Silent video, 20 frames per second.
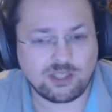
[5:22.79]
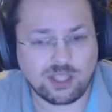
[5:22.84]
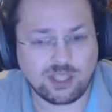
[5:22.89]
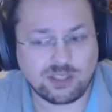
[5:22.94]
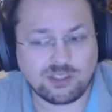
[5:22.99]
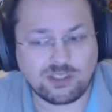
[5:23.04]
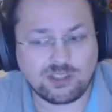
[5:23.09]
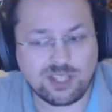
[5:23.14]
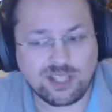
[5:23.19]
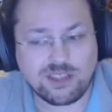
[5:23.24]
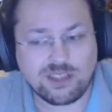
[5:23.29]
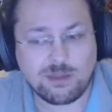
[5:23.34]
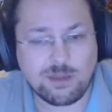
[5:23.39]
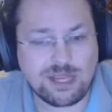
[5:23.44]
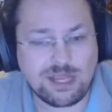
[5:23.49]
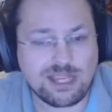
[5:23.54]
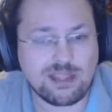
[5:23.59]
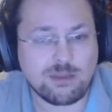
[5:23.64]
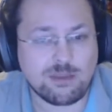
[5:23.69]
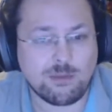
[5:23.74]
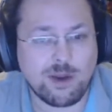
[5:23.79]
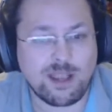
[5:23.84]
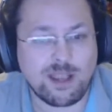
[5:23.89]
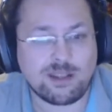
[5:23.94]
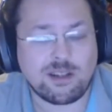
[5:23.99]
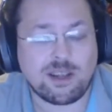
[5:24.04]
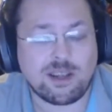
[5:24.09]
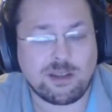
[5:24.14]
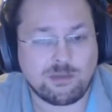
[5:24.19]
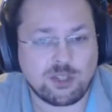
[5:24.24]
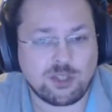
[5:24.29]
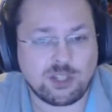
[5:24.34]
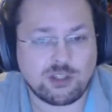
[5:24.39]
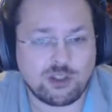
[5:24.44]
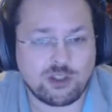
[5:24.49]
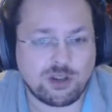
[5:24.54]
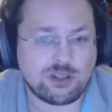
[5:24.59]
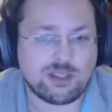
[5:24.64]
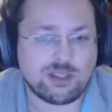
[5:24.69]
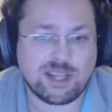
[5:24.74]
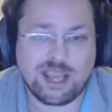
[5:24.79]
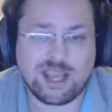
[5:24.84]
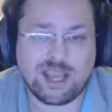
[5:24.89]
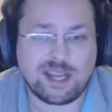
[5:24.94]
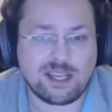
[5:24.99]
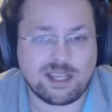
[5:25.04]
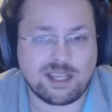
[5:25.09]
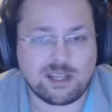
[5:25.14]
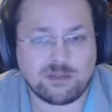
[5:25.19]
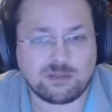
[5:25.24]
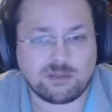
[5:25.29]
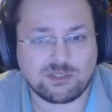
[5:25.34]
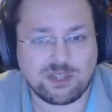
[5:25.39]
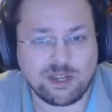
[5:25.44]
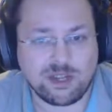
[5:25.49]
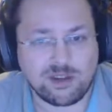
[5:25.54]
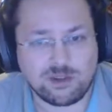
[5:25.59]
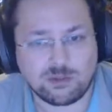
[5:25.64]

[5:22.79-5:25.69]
and stick them at either end if you're trying to get any kind of stereo